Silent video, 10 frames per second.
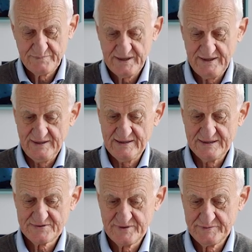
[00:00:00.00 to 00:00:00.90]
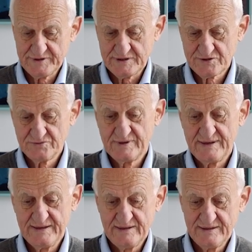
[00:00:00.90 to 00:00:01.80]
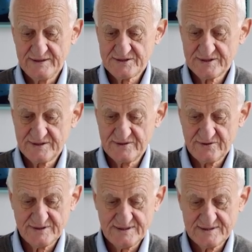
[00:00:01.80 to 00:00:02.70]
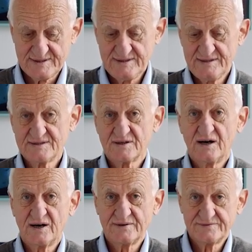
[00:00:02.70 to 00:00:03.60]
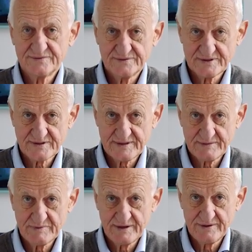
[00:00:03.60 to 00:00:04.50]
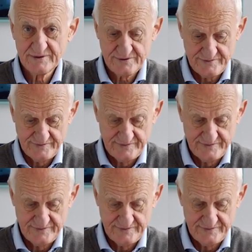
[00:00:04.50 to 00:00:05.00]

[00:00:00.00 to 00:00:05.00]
pain attributed to a lesion or disease of the trigeminal nerve.